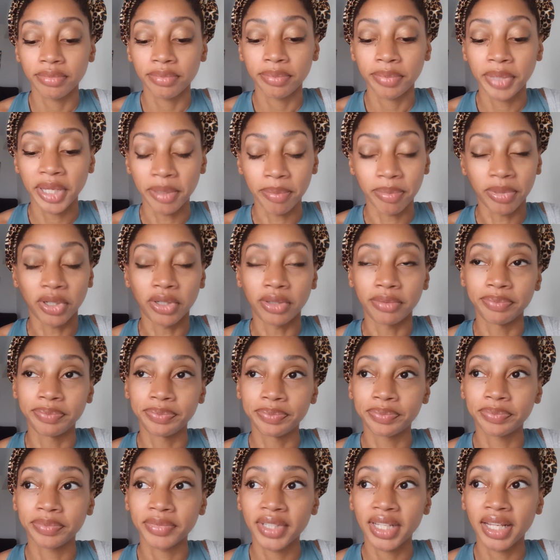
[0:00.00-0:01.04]
people.
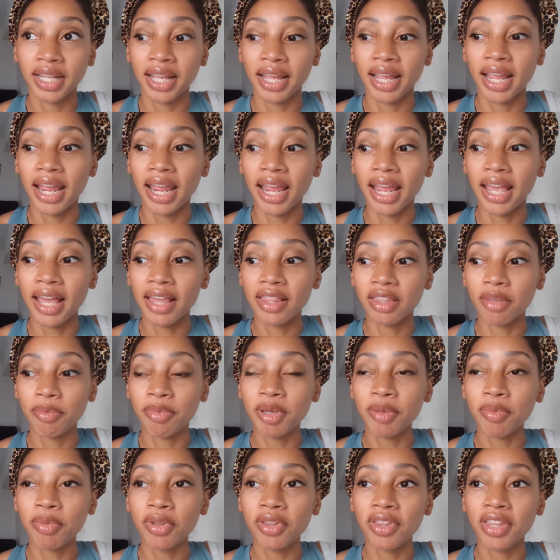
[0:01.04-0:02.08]
And the
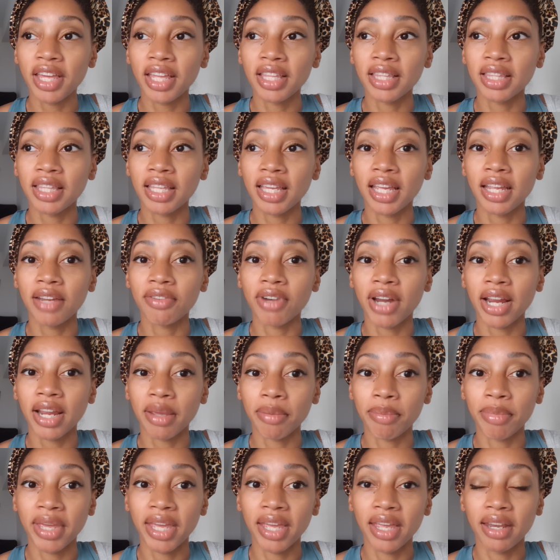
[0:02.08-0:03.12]
people that they
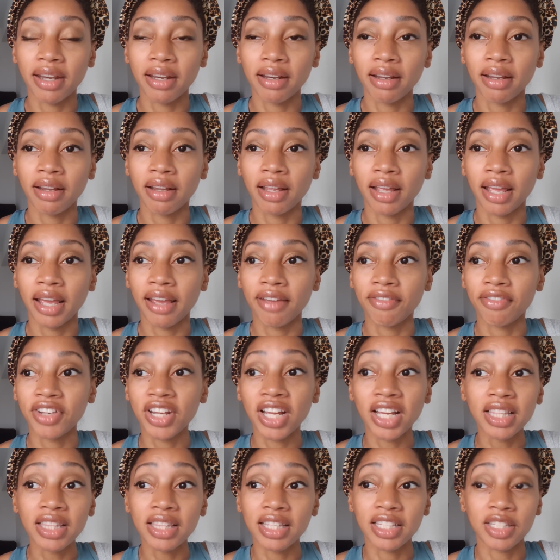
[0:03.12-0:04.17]
recommend have
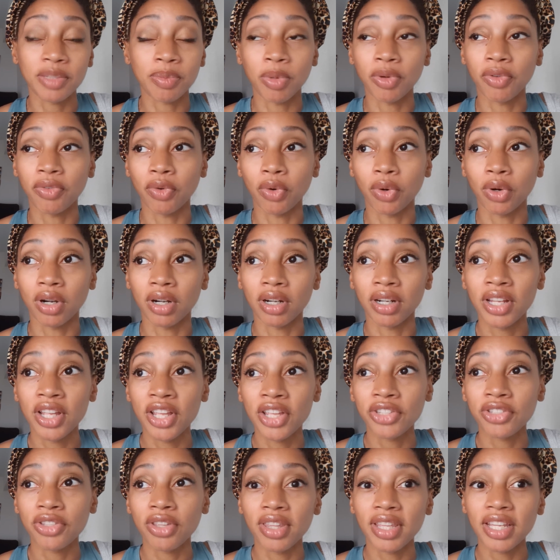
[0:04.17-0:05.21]
done this before.
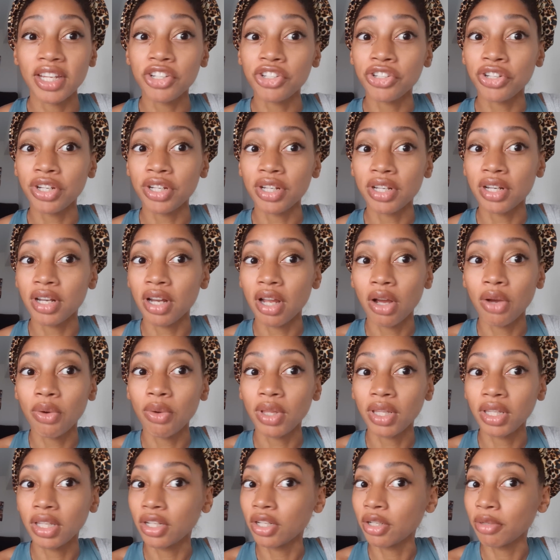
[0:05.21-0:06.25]
So they should know
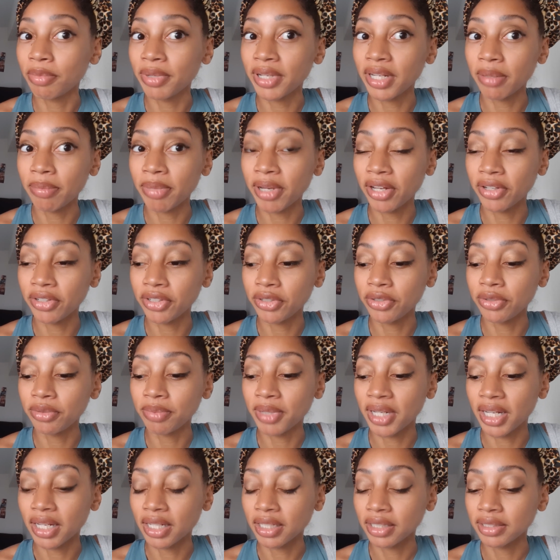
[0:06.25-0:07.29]
a little bit about
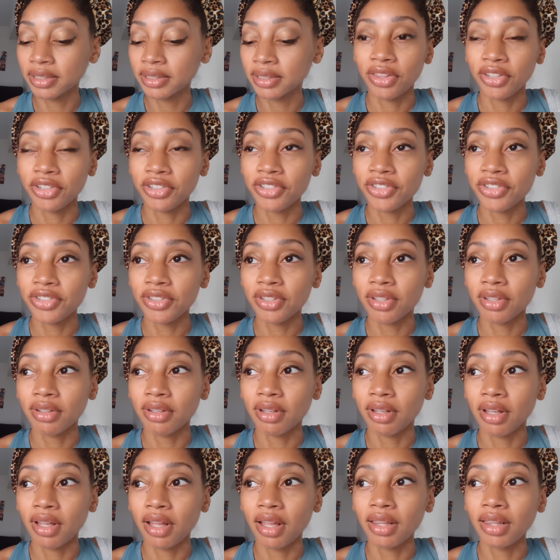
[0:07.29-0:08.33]
UBOX. There's
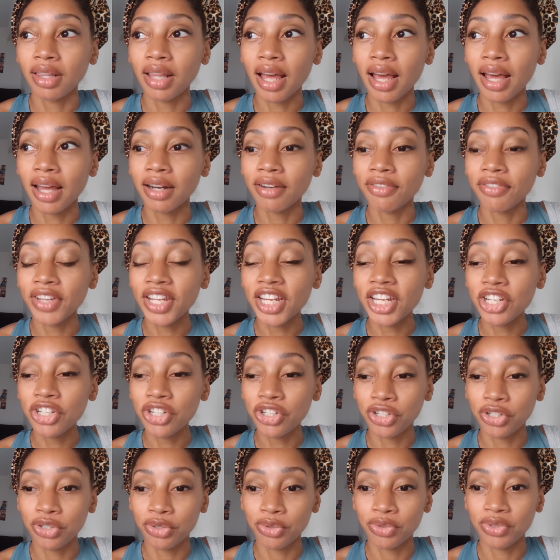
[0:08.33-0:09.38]
a lot of
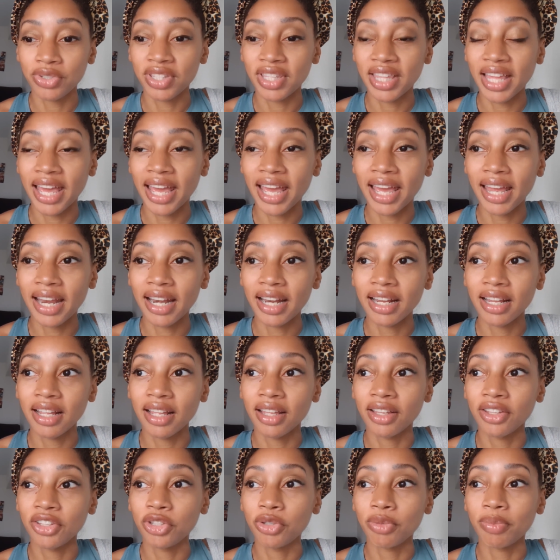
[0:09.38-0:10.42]
issues that
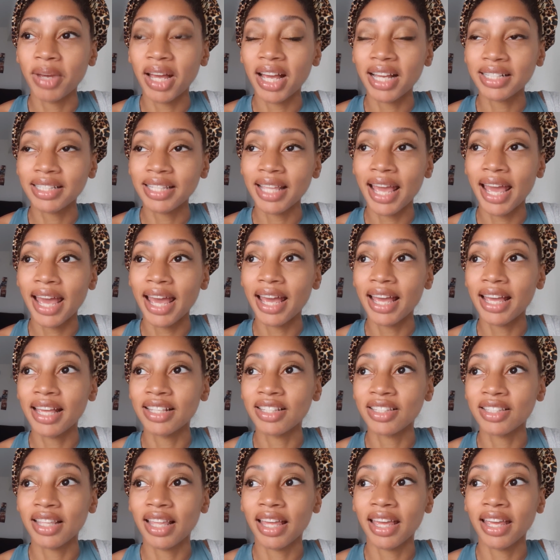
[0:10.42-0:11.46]
UBOX
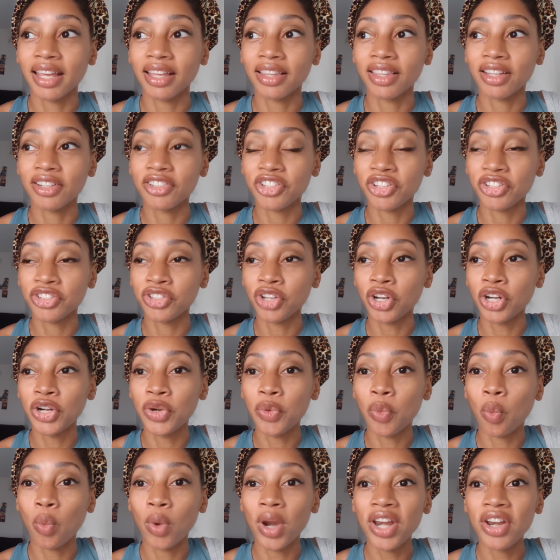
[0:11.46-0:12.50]
has, like there's a
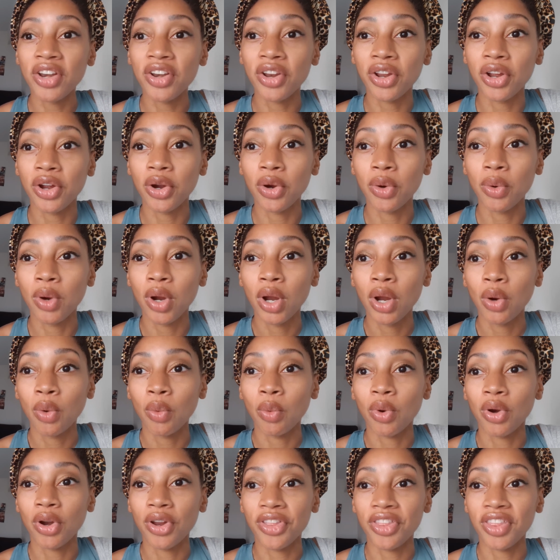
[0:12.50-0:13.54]
certain window
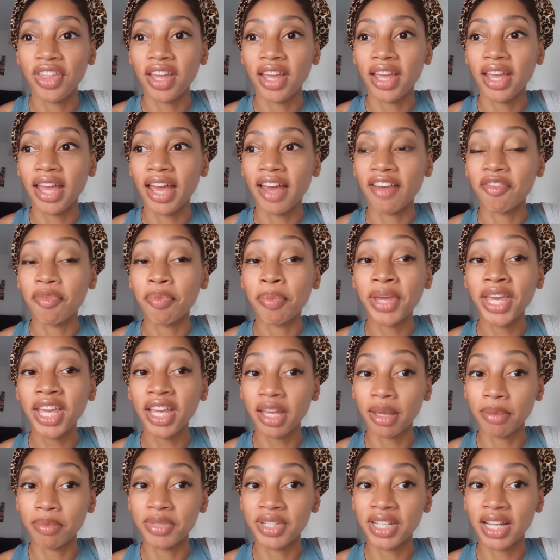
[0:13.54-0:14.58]
where they have
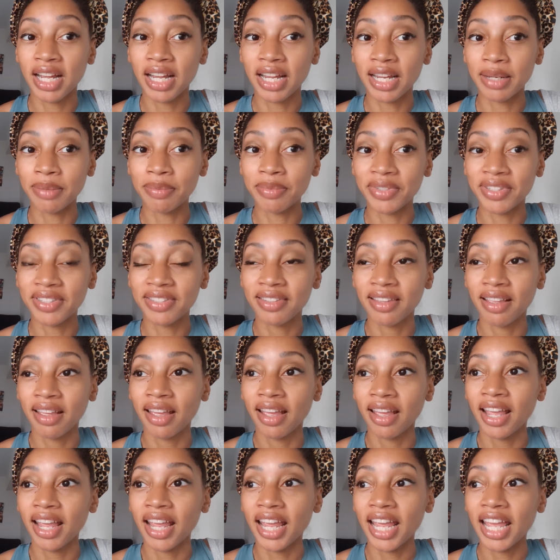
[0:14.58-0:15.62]
pickup times
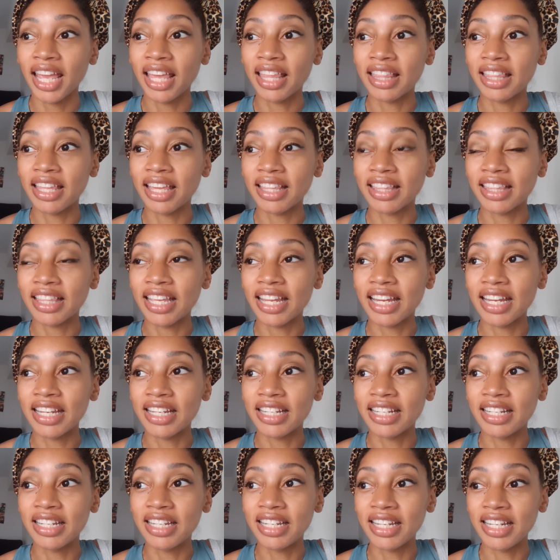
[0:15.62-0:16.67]
and that
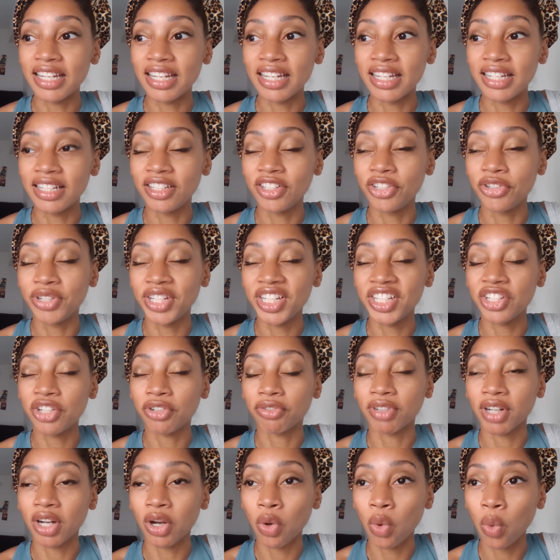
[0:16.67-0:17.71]
you need to
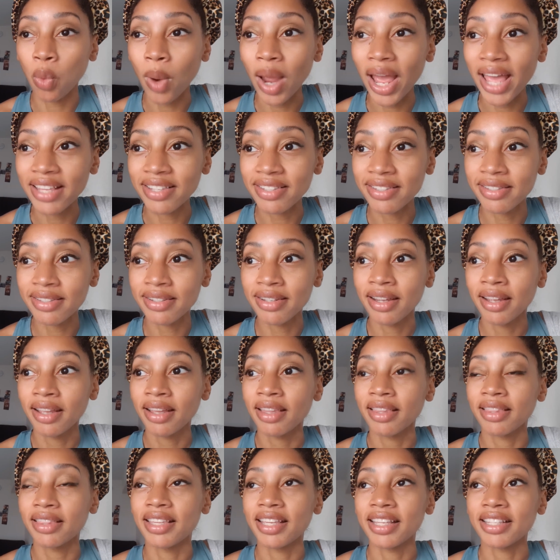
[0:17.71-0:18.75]
request
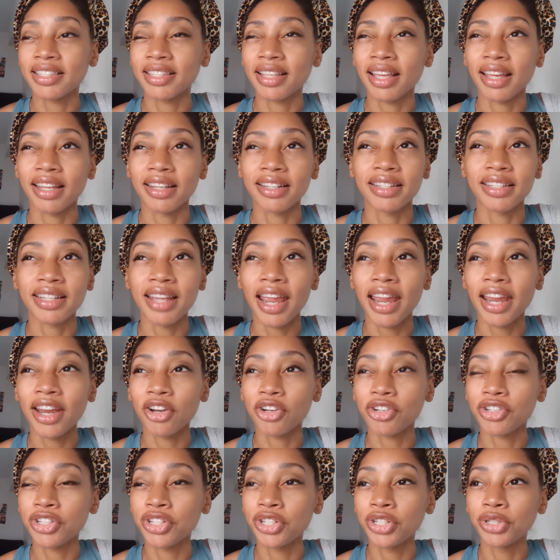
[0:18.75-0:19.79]
this a day
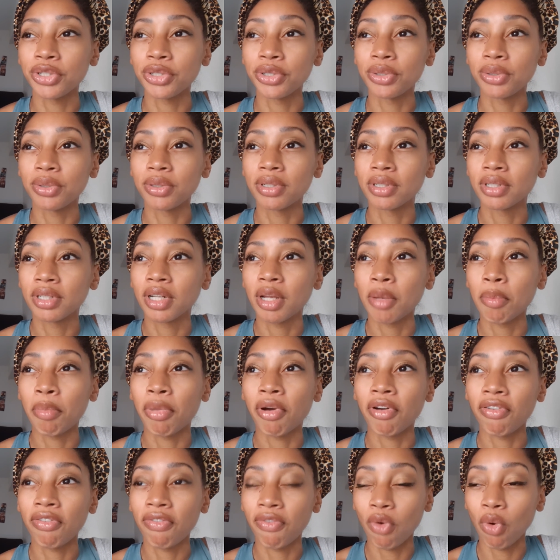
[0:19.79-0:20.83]
or two
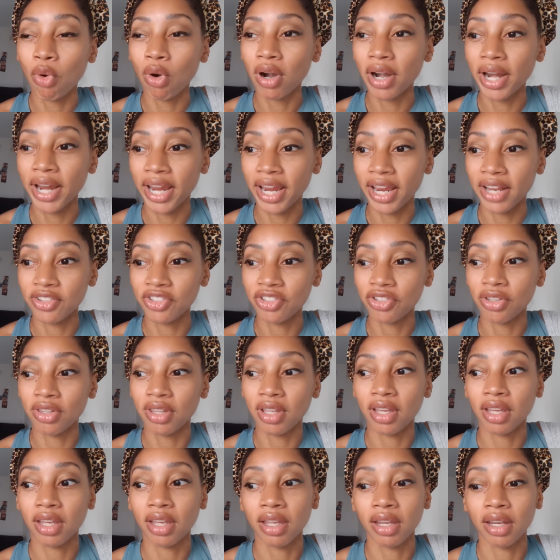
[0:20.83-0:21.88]
beforehand so
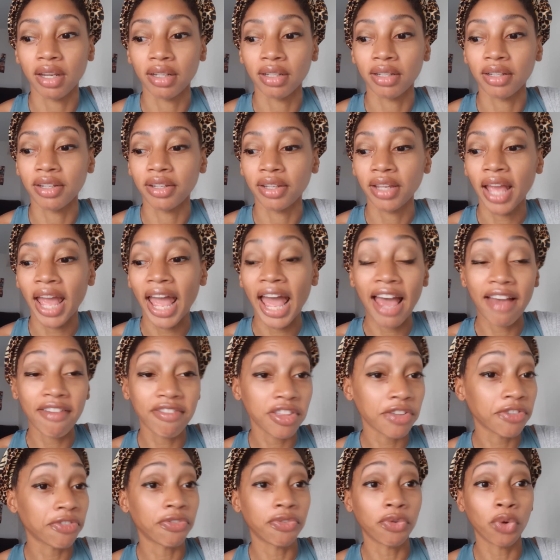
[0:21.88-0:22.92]
they can have
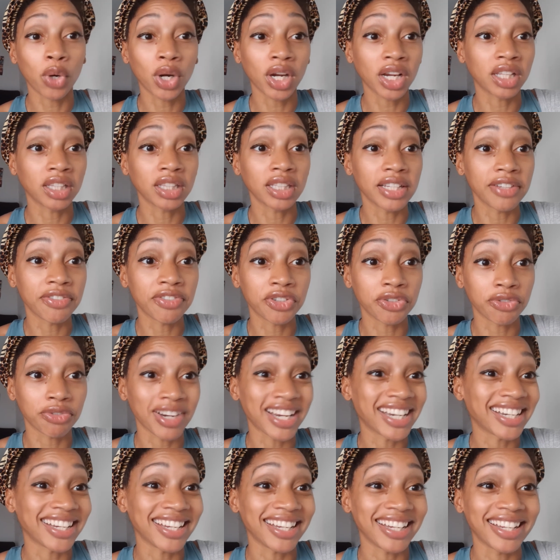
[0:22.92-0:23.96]
the forklift
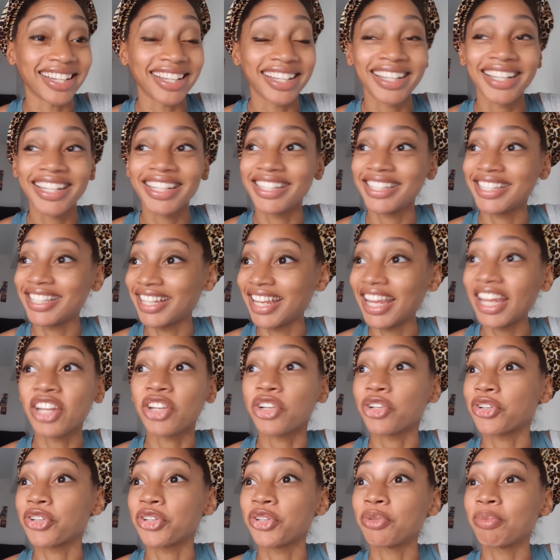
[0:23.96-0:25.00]
ready to get
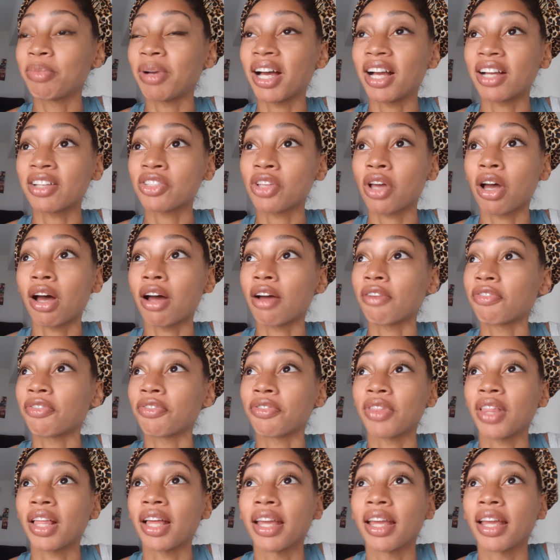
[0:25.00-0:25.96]
your UBOX off